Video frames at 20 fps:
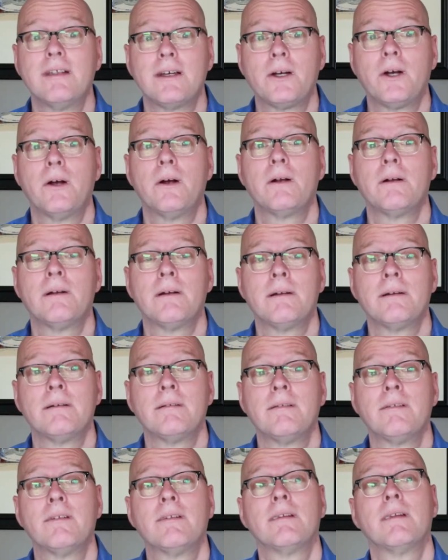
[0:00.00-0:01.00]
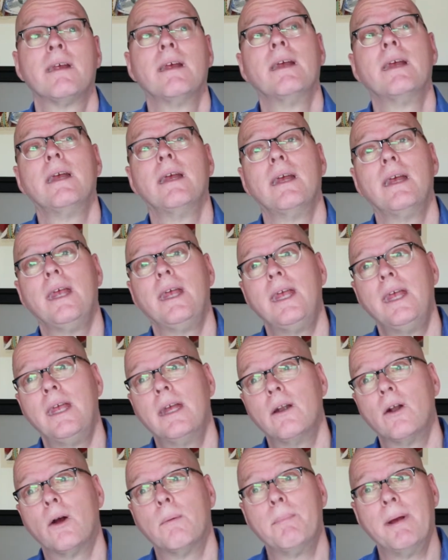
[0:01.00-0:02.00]
the curtains
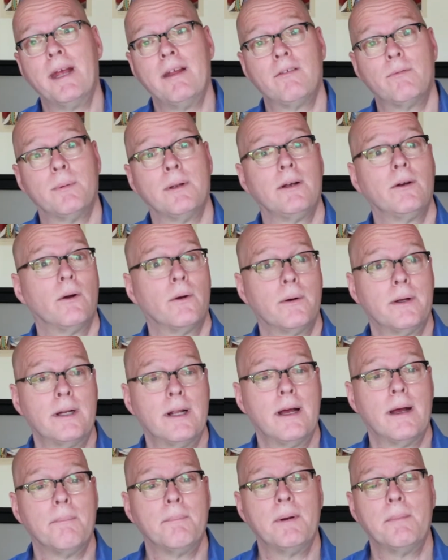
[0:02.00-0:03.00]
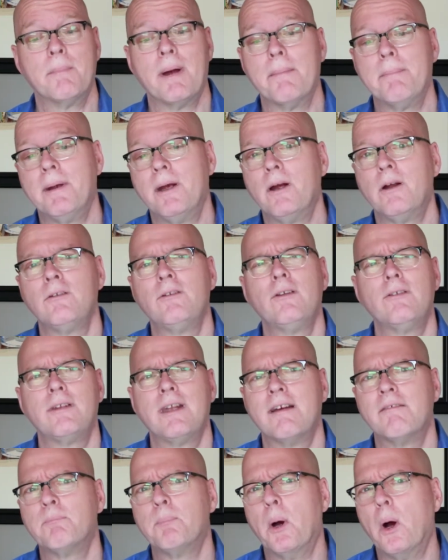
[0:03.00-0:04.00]
in our basement growing up. And my parents used
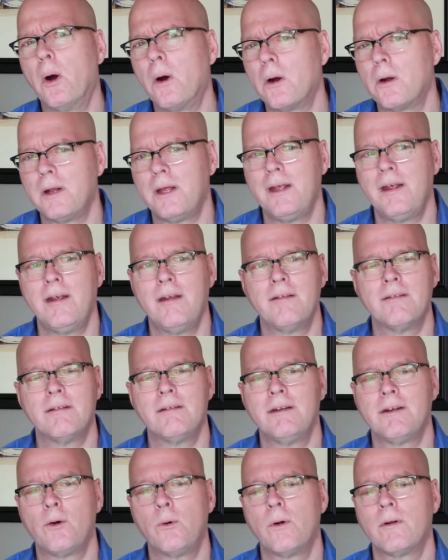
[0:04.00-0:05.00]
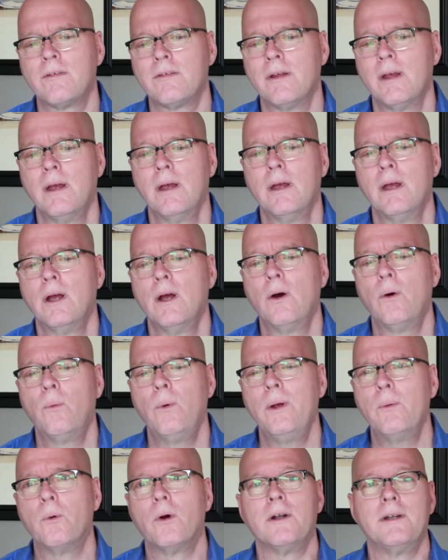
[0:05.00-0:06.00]
to have parties, and of course,
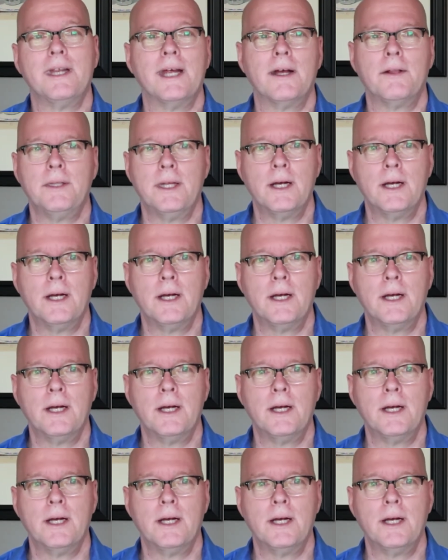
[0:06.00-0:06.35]
we weren't down